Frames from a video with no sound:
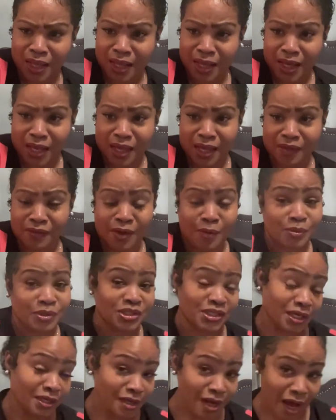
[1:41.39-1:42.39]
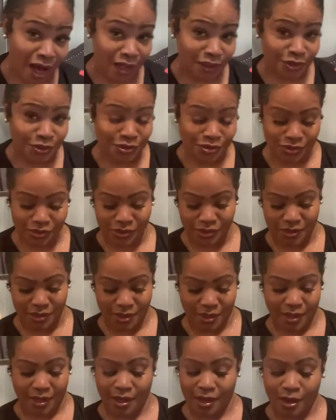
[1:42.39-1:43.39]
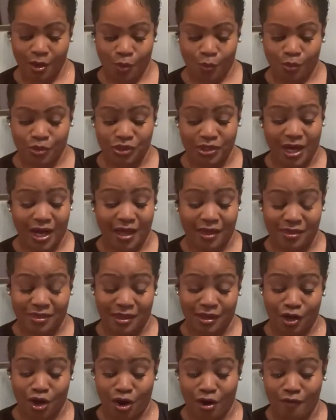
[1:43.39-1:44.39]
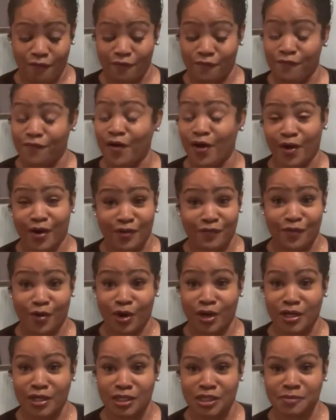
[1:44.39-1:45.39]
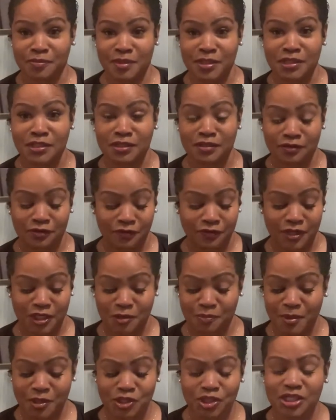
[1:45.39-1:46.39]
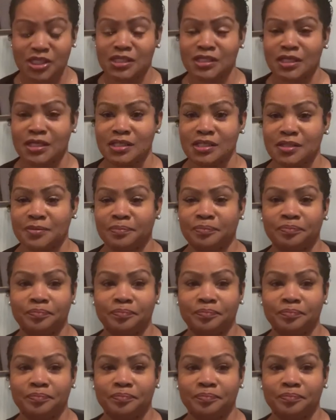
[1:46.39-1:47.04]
And they were $10, which I think are very, very inexpensive, especially since